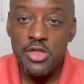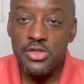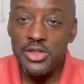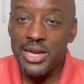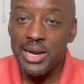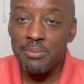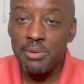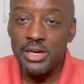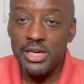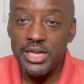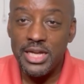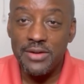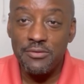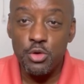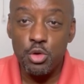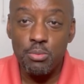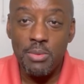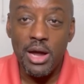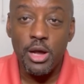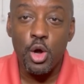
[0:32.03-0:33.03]
Then I'm going to give
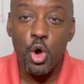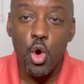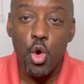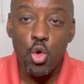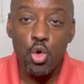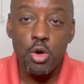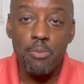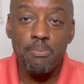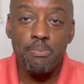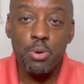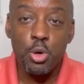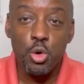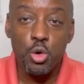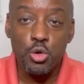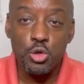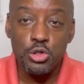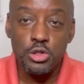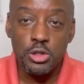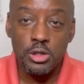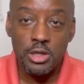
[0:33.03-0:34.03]
you my own
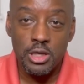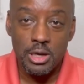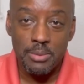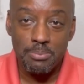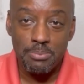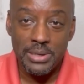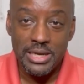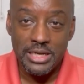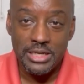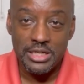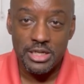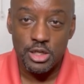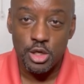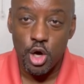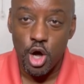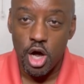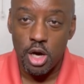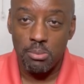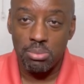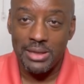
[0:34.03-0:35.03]
personal opinion
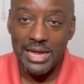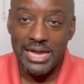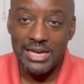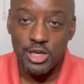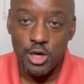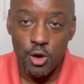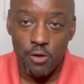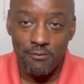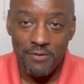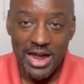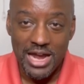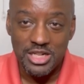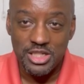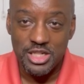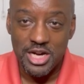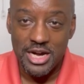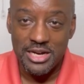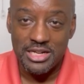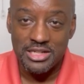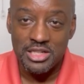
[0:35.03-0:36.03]
on plantar
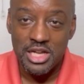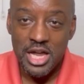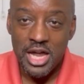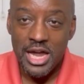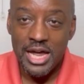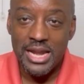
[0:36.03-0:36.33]
fasciitis